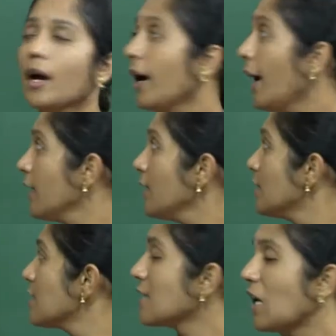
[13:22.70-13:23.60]
handle
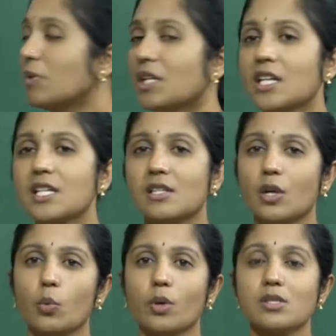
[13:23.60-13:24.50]
this simultaneous
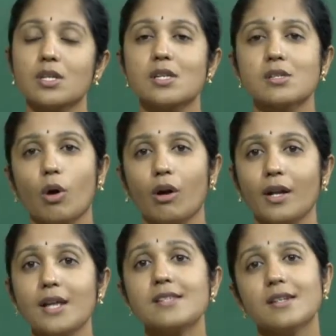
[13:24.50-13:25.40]
request is called
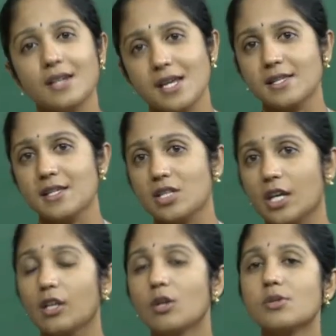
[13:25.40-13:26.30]
as daisy
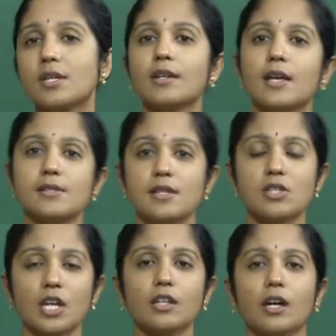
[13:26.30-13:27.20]
chain. Using daisy
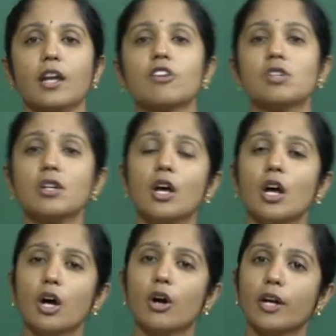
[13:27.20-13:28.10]
chain connection,
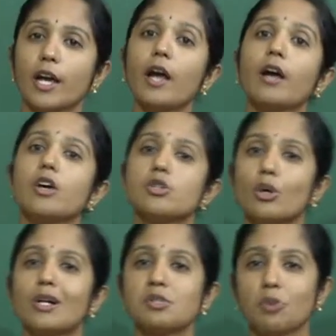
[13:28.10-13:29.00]
okay,
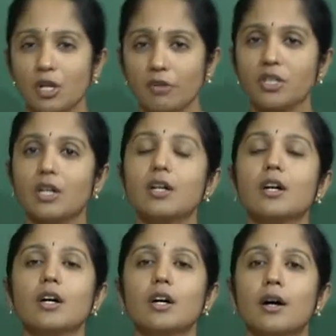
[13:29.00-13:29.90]
so it is one of the
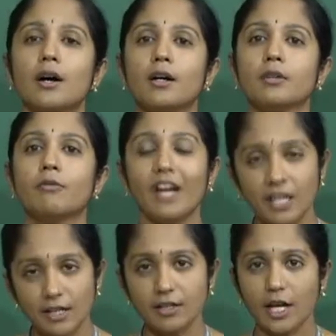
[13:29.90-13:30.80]

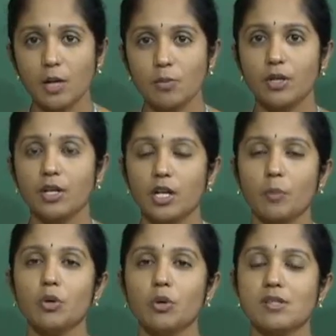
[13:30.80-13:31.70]
wiring type in a
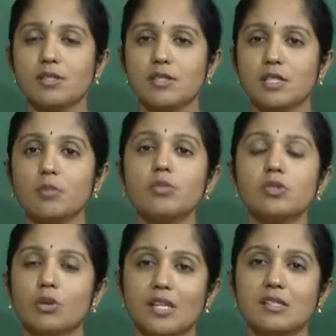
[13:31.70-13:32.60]
computer system.
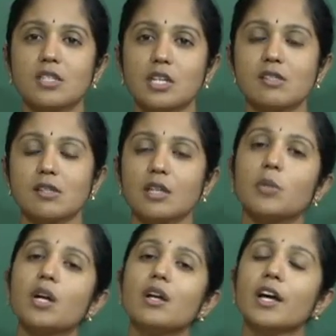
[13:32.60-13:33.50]
So daisy chain is
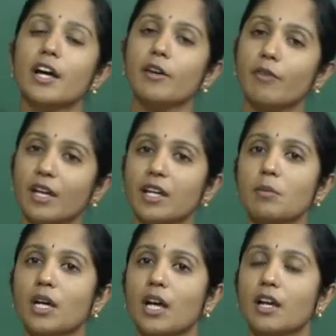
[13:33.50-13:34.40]
nothing but a
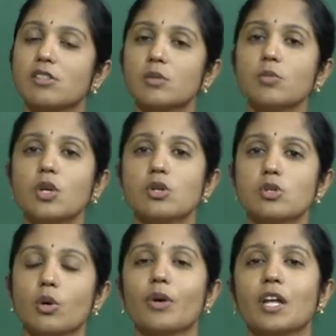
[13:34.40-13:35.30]
wiring mechanism,
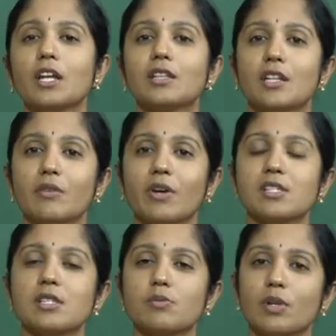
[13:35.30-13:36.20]
so wherein the
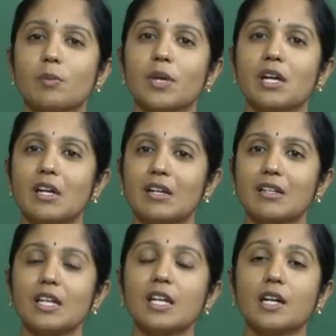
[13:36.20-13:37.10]
devices will be
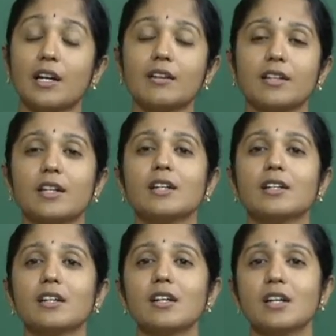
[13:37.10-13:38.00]
connected
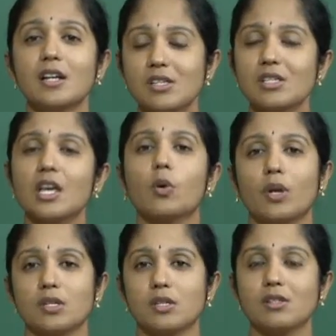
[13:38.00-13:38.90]
in a
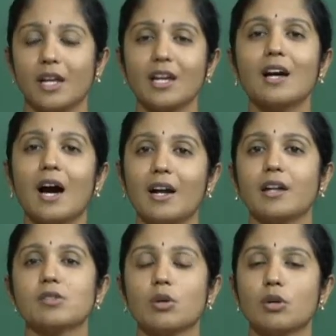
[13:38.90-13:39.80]
sequence like a
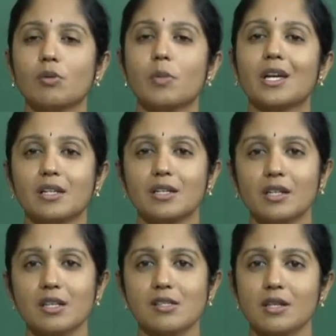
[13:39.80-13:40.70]
garland. So it will be
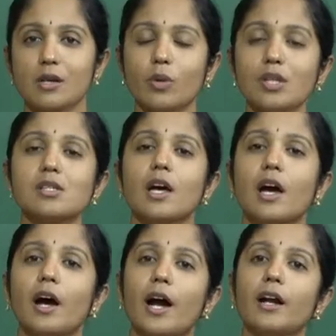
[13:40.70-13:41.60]
connected in a sequence,
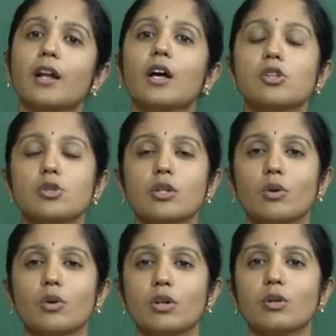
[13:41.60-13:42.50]
and so it
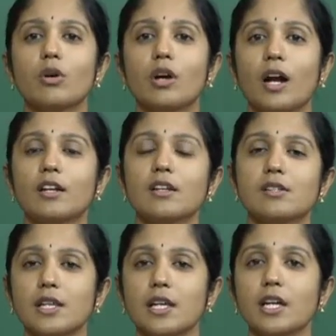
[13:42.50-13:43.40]
is going to
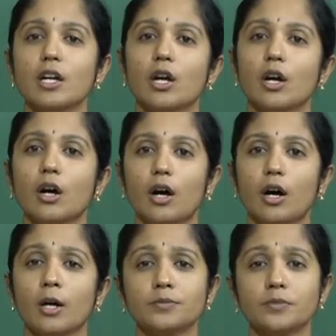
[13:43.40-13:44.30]
continuously
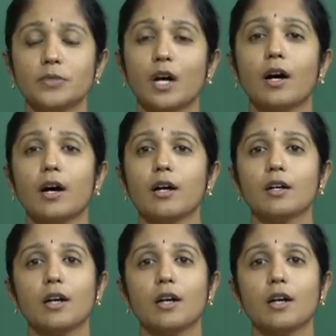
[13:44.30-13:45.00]
the